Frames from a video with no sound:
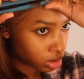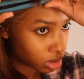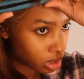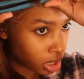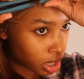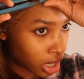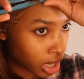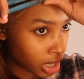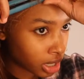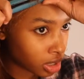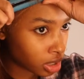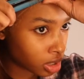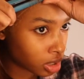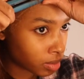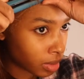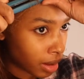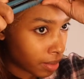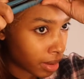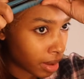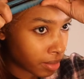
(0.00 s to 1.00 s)
I curl
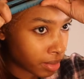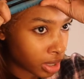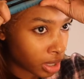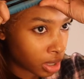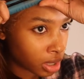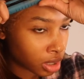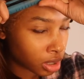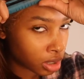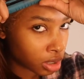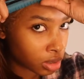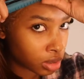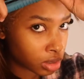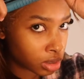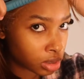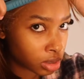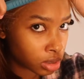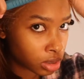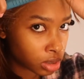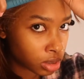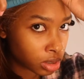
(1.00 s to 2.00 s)
my baby hair.
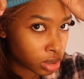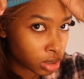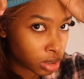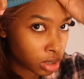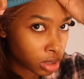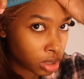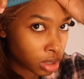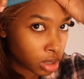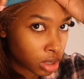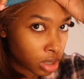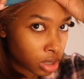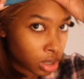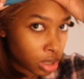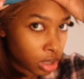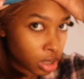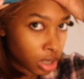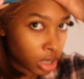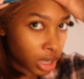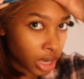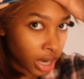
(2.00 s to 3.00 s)

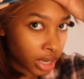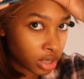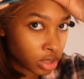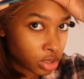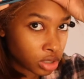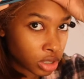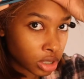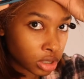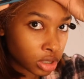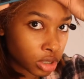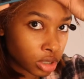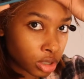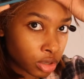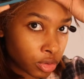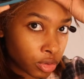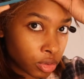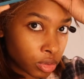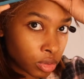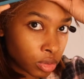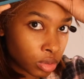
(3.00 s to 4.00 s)
And I use a
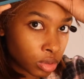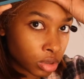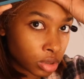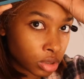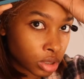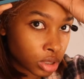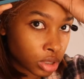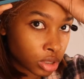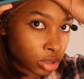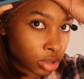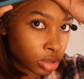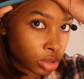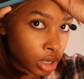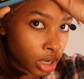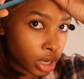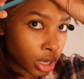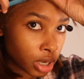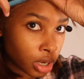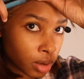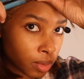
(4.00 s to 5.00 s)
little
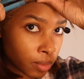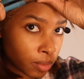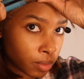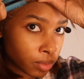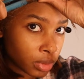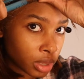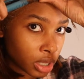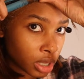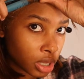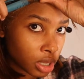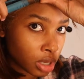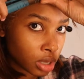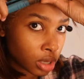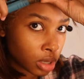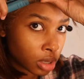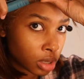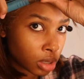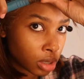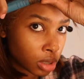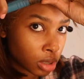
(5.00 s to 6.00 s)
thing,
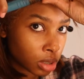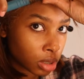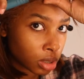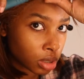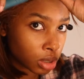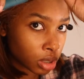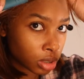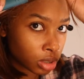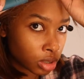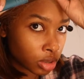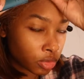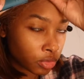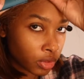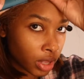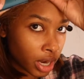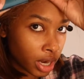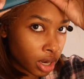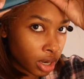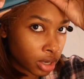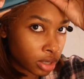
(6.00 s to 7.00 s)
a little
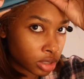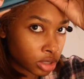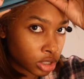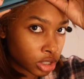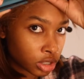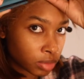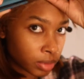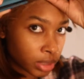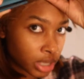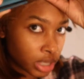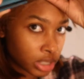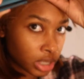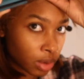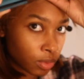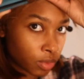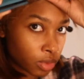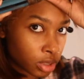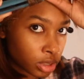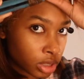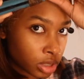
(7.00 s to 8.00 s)
flat iron, just because I
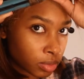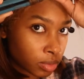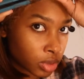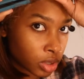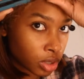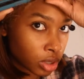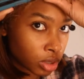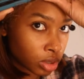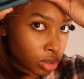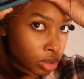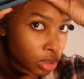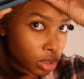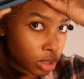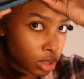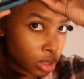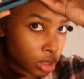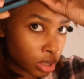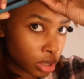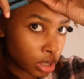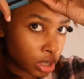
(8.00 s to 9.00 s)
want them curled
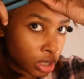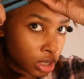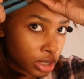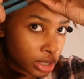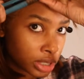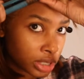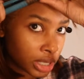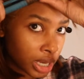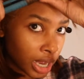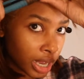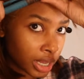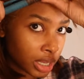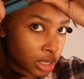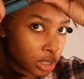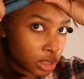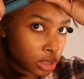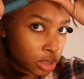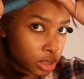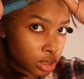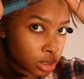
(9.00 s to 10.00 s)

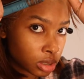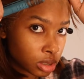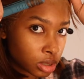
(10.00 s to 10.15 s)
tight.